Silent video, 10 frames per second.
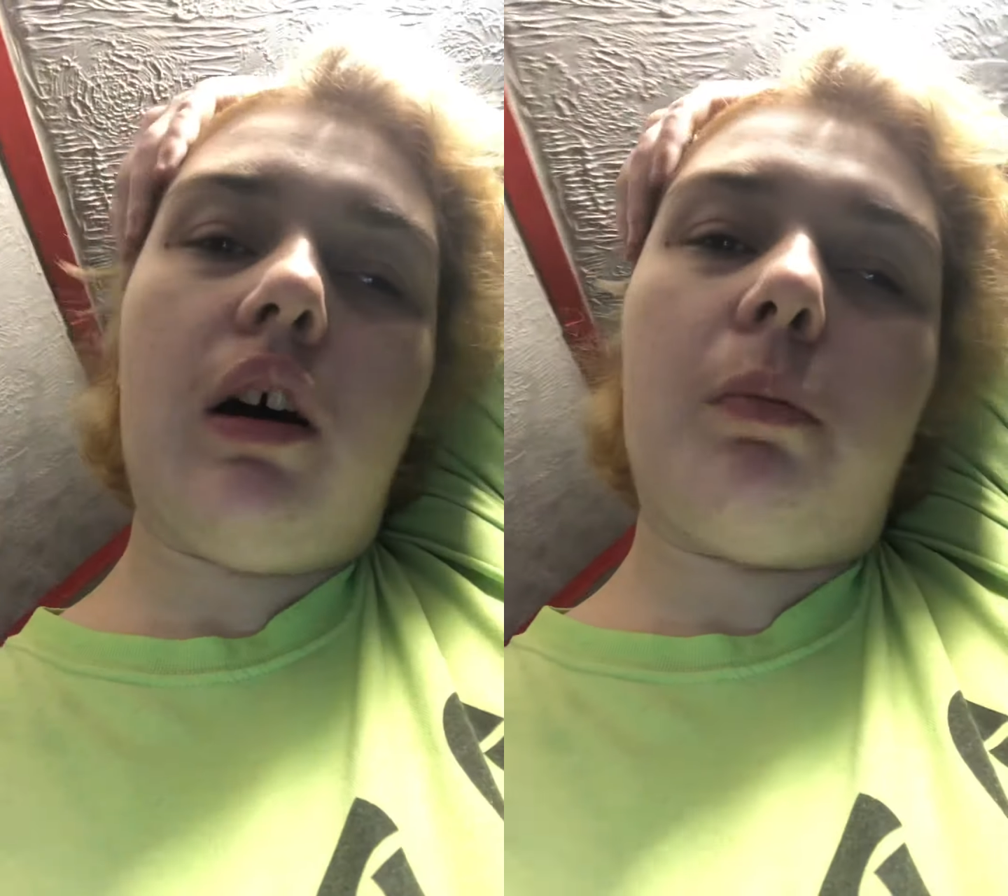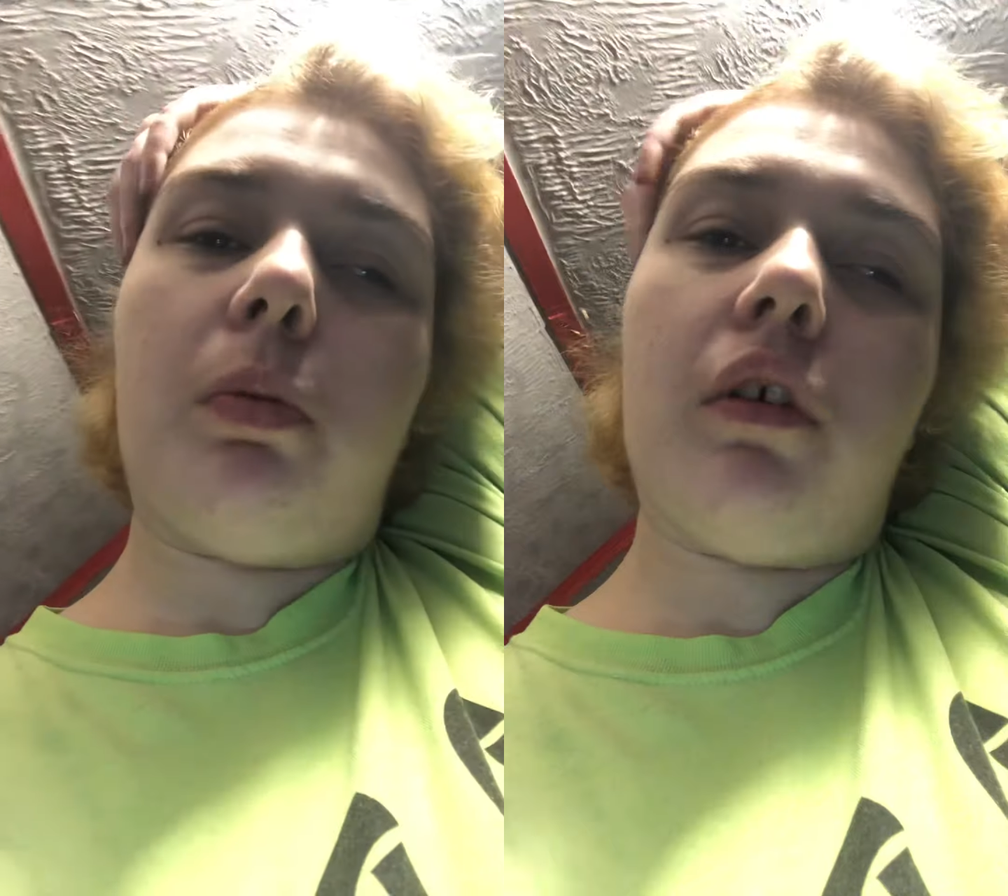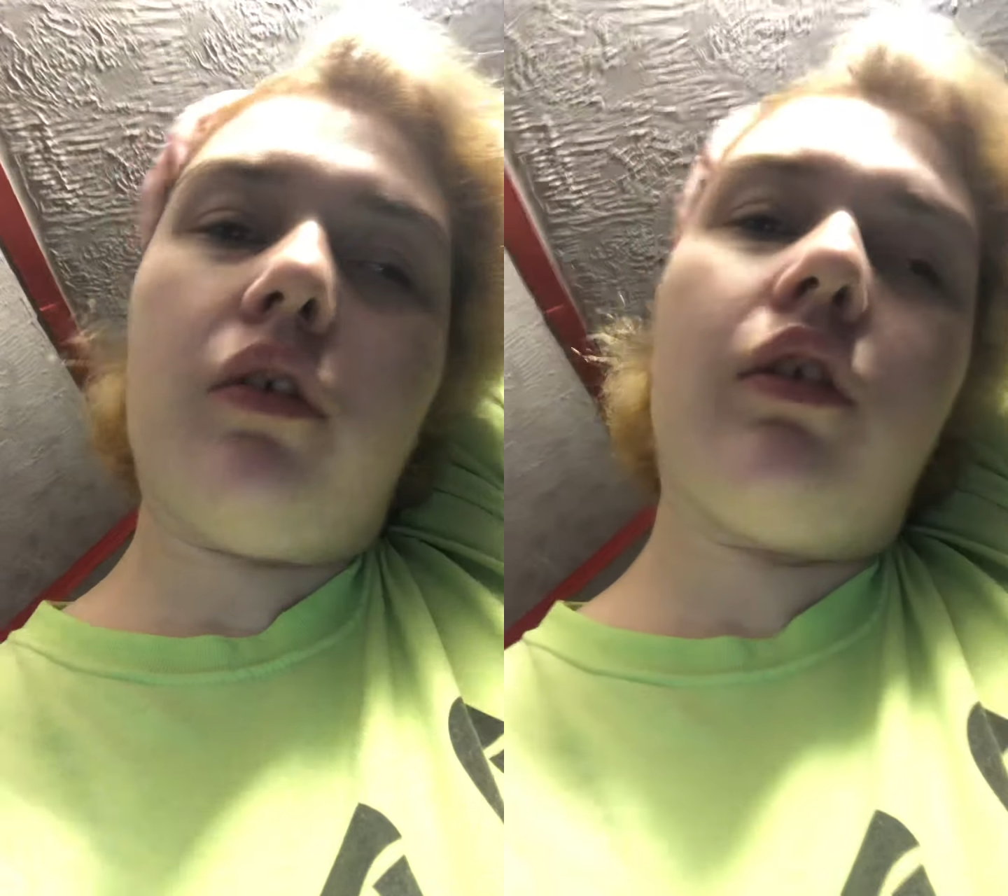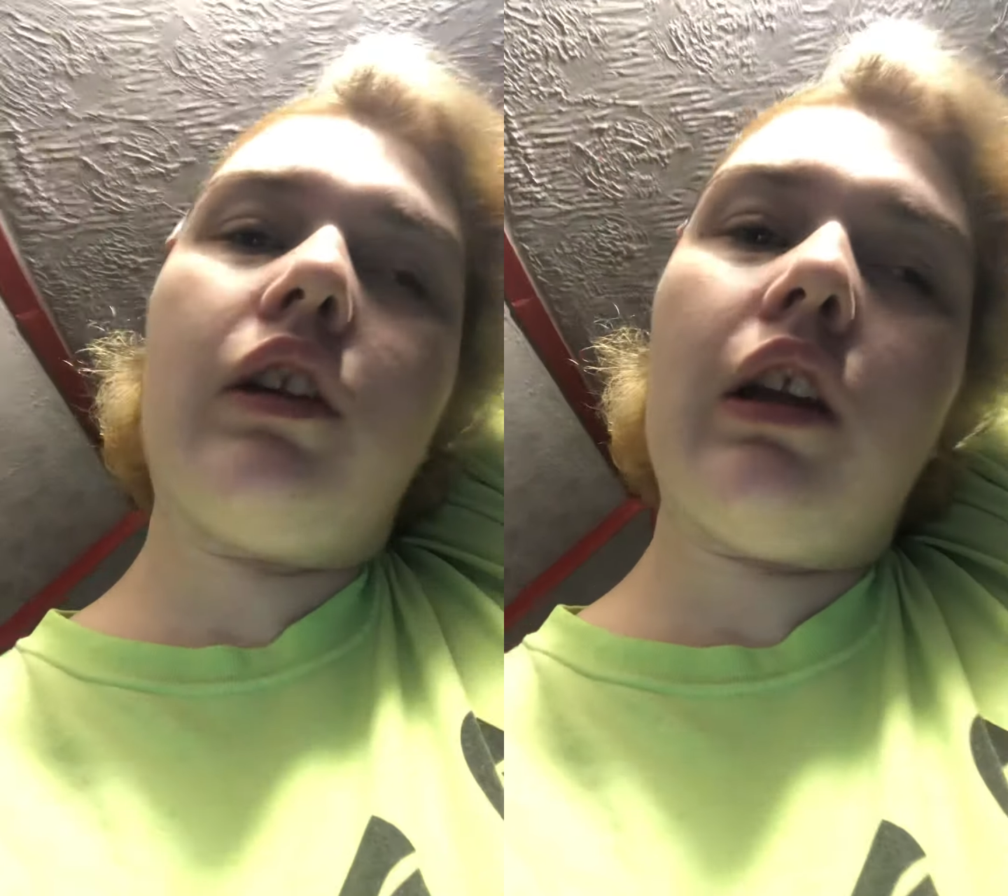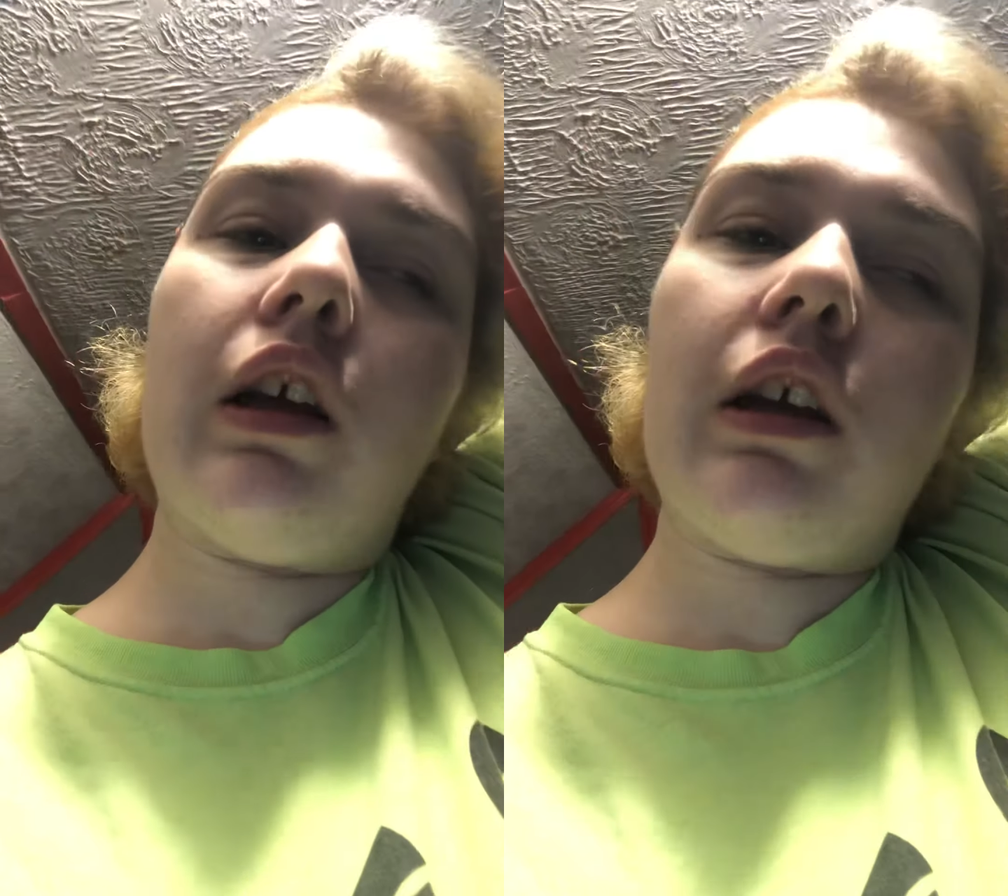person
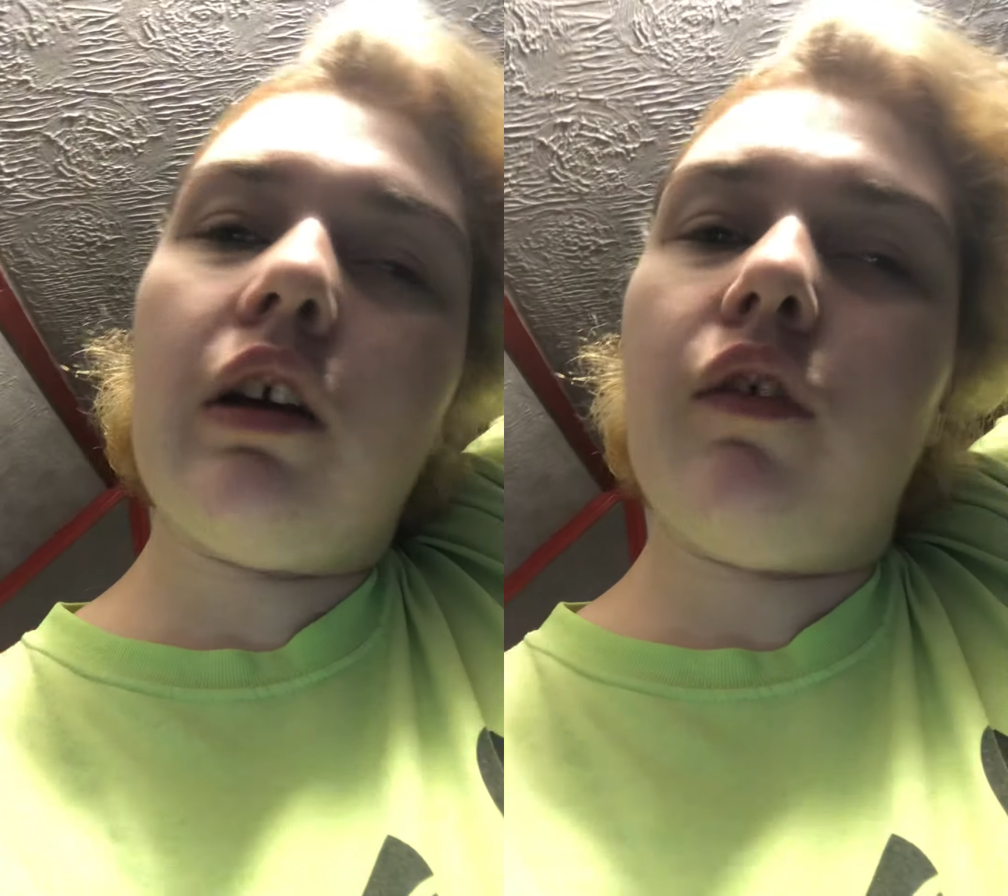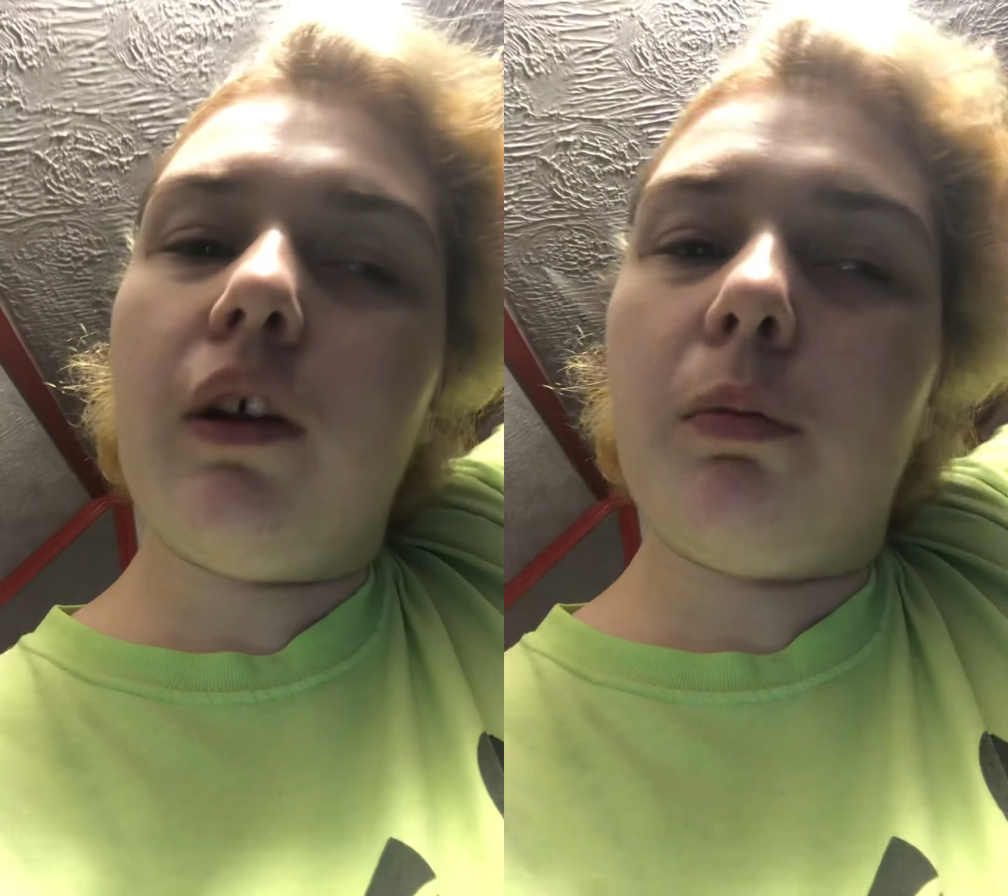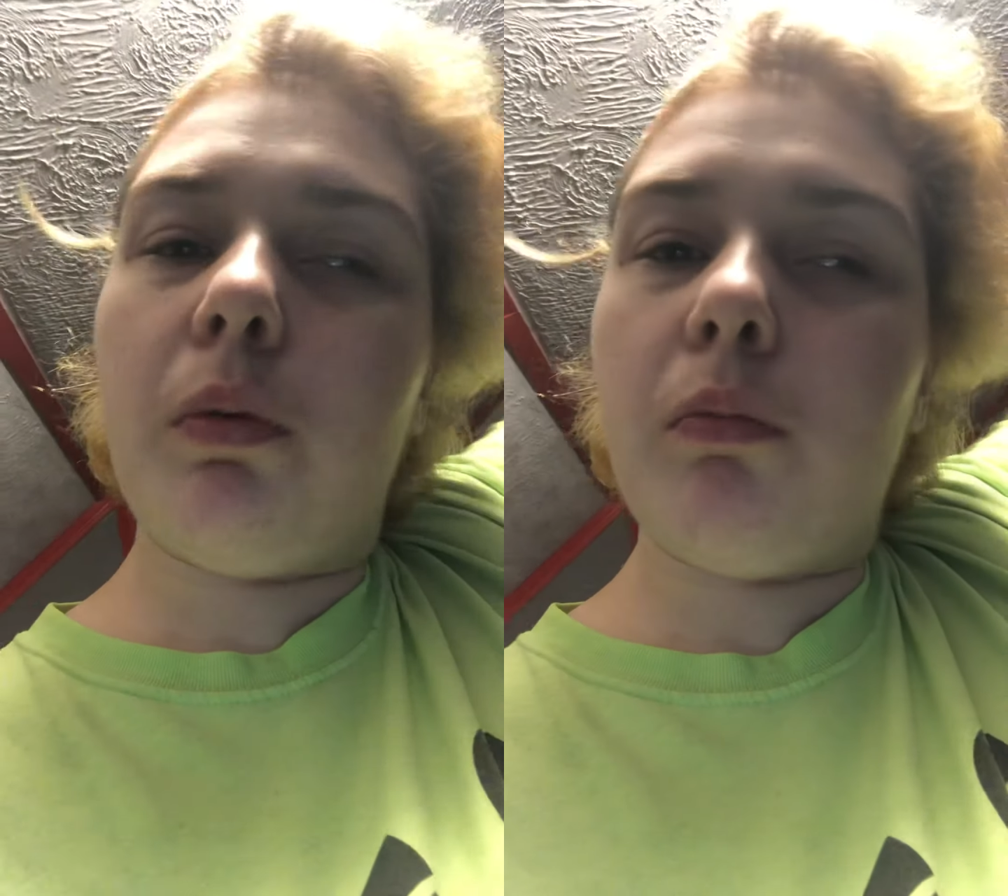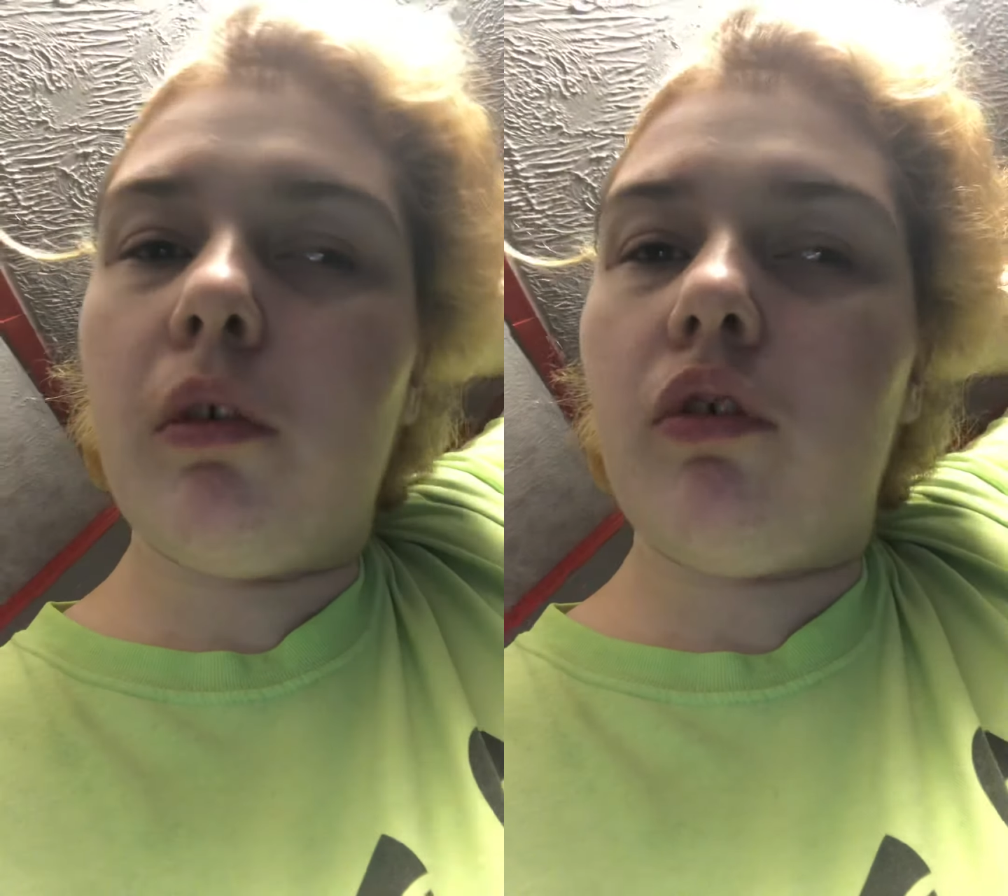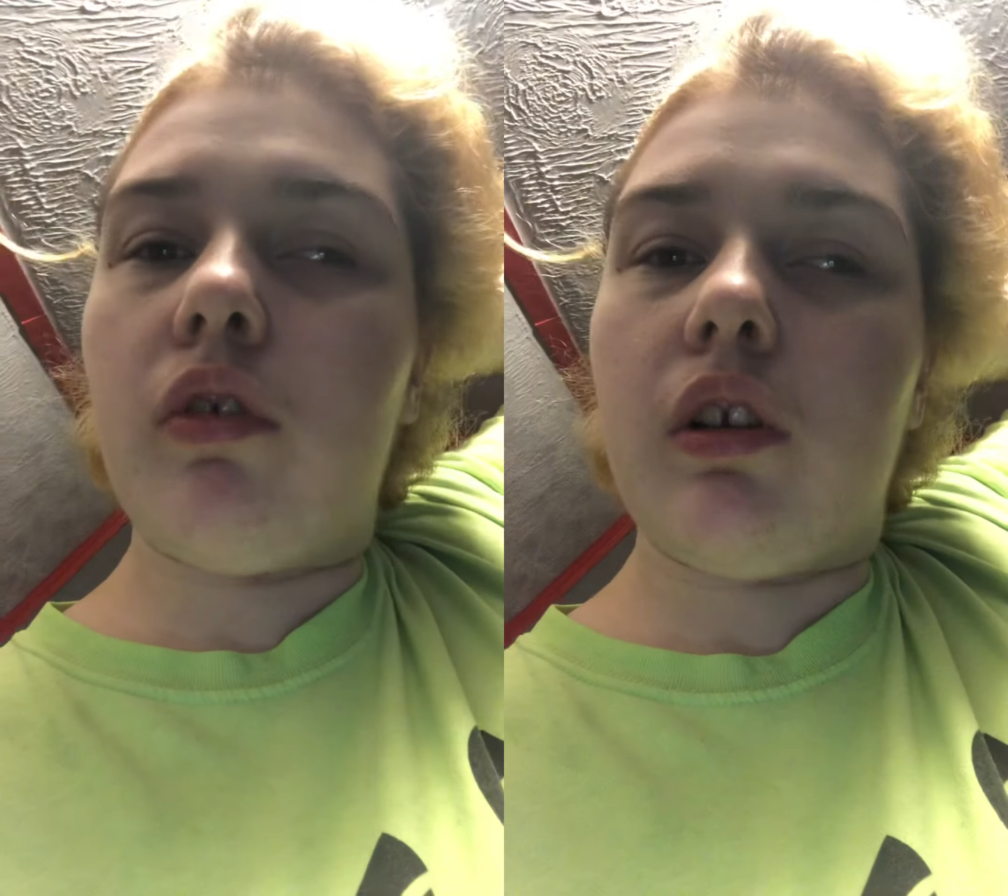that gave you
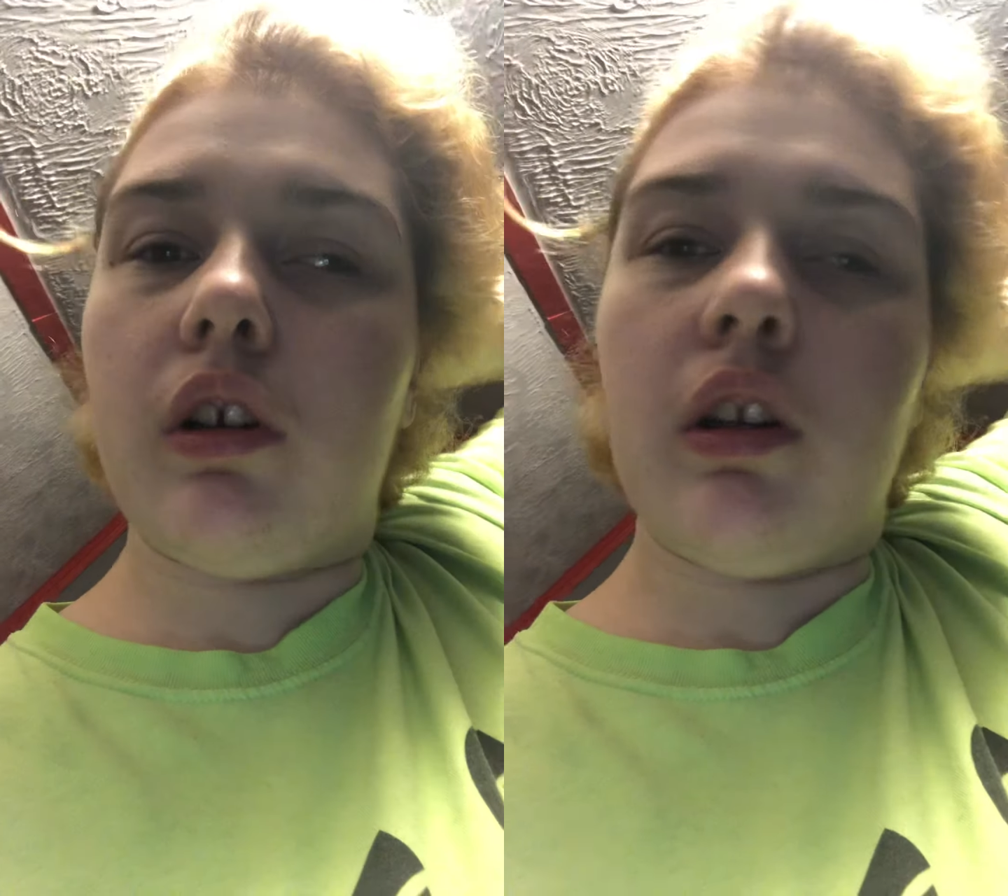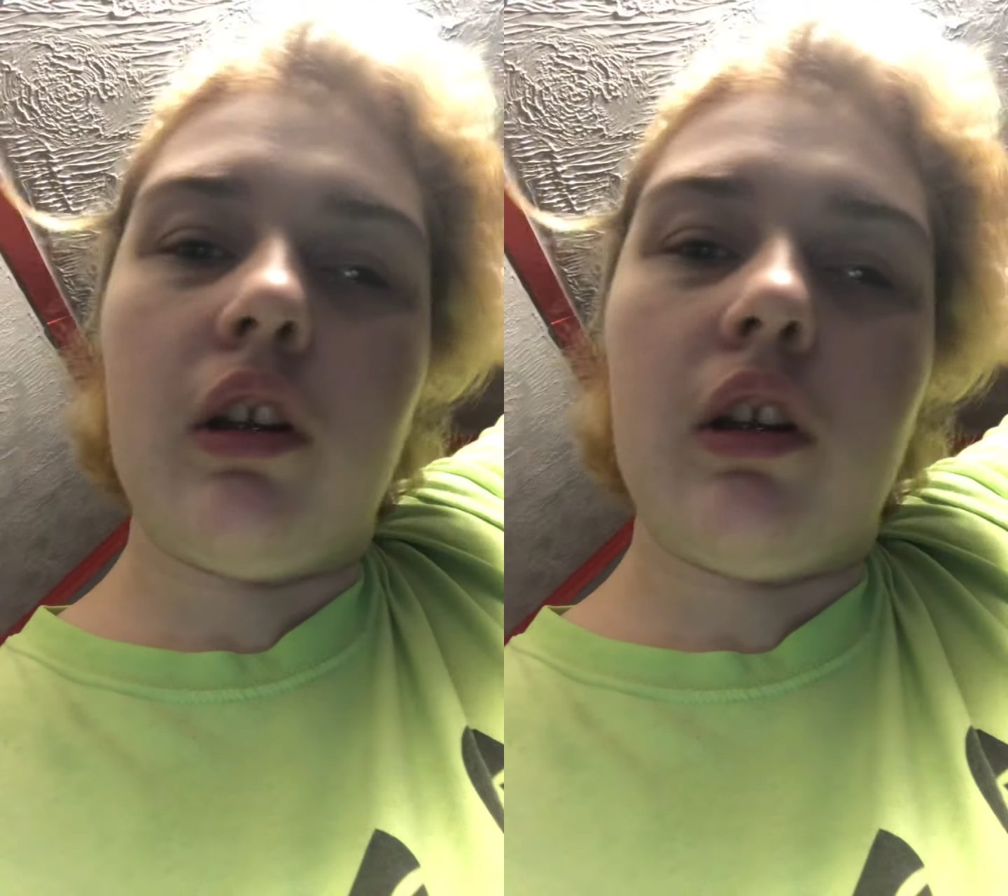permission